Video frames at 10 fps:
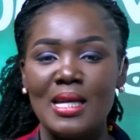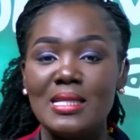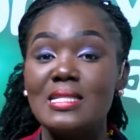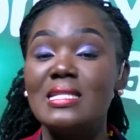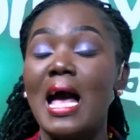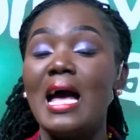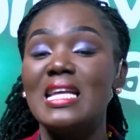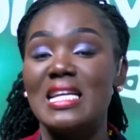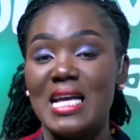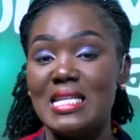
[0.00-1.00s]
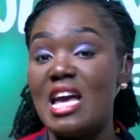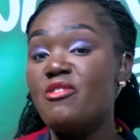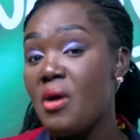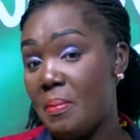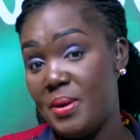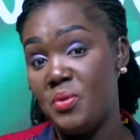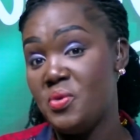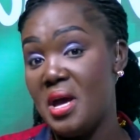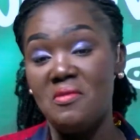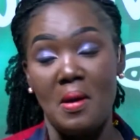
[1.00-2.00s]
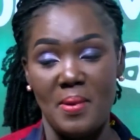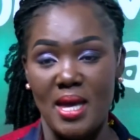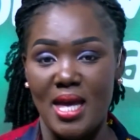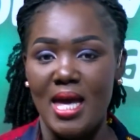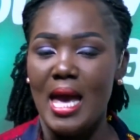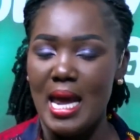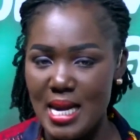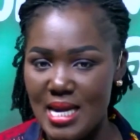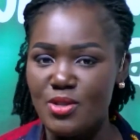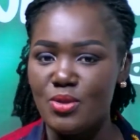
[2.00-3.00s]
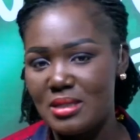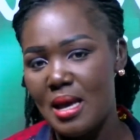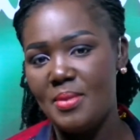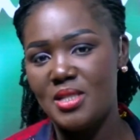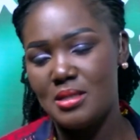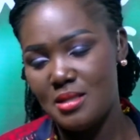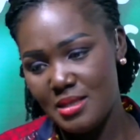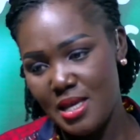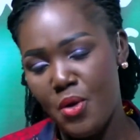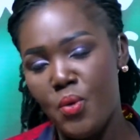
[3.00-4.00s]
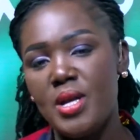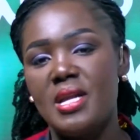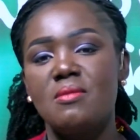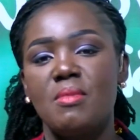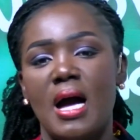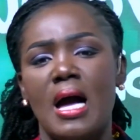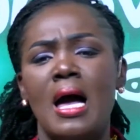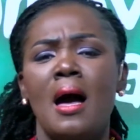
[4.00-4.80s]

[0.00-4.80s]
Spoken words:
You see, I'm just enrape. And then there's a skirmish since here, couldn't anymore.